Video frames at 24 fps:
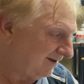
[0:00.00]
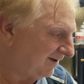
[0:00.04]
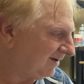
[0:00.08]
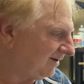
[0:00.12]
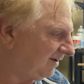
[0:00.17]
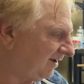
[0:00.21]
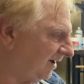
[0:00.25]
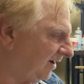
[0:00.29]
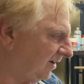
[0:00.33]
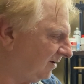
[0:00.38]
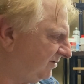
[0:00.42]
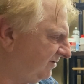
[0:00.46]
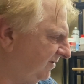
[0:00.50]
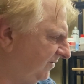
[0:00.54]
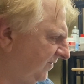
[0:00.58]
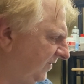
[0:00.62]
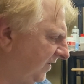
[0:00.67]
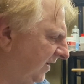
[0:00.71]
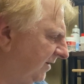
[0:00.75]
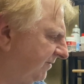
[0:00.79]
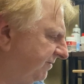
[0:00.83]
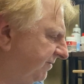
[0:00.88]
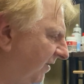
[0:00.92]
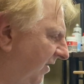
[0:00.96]
because if you
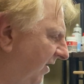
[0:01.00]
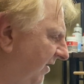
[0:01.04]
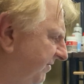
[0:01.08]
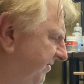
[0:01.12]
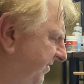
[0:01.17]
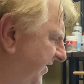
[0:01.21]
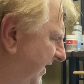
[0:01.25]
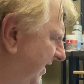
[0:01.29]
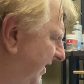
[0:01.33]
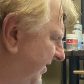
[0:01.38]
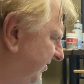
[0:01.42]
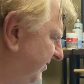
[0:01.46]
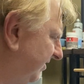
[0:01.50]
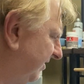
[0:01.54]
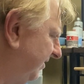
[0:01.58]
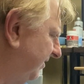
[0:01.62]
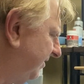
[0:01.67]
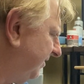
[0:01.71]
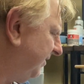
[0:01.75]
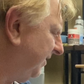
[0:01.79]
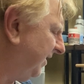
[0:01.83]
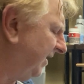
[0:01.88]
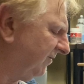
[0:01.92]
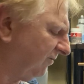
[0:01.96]
get a 5000
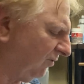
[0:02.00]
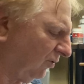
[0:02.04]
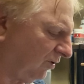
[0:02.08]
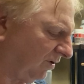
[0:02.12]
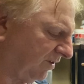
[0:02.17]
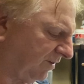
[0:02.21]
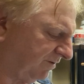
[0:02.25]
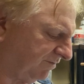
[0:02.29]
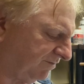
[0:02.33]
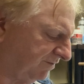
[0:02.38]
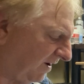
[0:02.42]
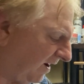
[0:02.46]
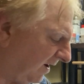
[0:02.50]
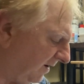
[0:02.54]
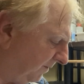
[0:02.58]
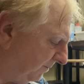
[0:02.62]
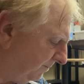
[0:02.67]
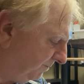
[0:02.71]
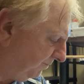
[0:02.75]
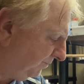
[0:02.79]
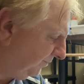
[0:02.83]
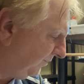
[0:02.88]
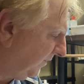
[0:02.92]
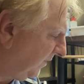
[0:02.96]
and have a look at the front,
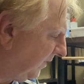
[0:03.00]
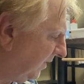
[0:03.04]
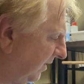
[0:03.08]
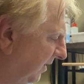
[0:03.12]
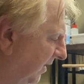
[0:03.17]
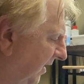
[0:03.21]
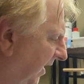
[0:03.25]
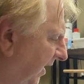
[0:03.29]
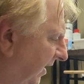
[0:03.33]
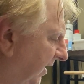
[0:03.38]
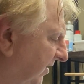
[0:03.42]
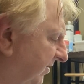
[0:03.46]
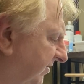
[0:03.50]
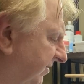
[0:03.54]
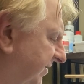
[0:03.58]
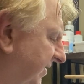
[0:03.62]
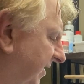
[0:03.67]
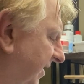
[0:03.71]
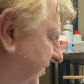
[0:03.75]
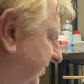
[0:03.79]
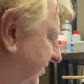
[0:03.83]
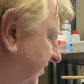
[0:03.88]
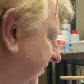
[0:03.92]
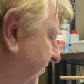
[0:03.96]

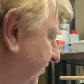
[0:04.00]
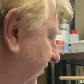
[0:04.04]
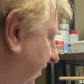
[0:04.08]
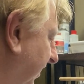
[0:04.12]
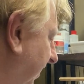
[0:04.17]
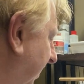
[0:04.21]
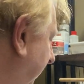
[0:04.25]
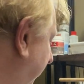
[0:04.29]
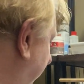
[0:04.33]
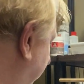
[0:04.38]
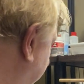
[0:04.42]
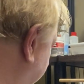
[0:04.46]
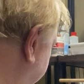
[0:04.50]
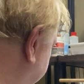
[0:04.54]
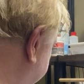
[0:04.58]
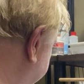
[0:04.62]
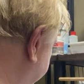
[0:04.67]
it's a different layout.